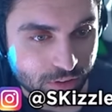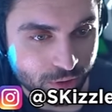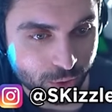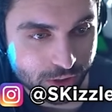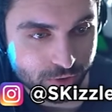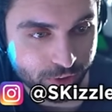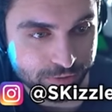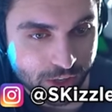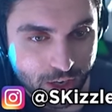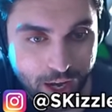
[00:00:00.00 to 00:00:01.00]

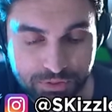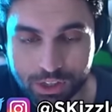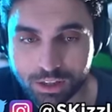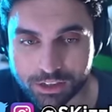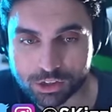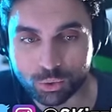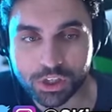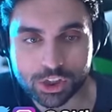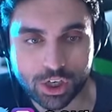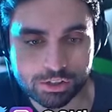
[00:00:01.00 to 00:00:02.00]
Lucasfilms. I've seen like
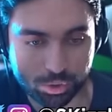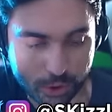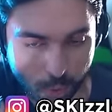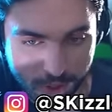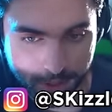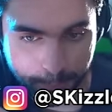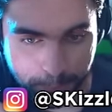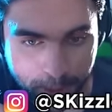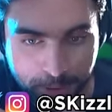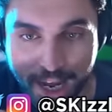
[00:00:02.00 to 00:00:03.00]
screenshots on Twitter,
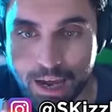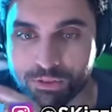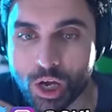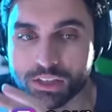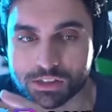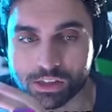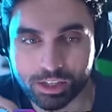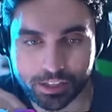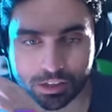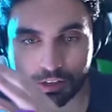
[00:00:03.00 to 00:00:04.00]
but I have not seen
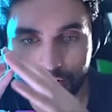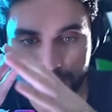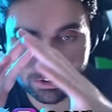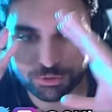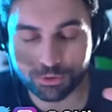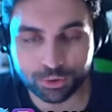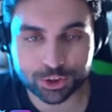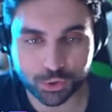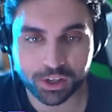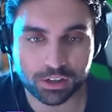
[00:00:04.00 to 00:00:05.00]
like the the, the full
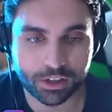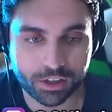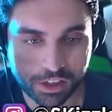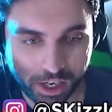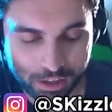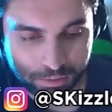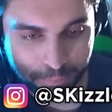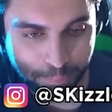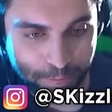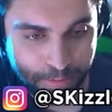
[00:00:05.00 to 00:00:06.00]
trailer yet.
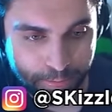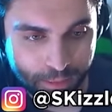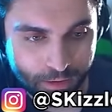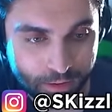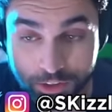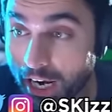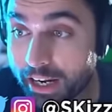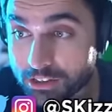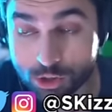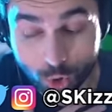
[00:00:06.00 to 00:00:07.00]
Deadass,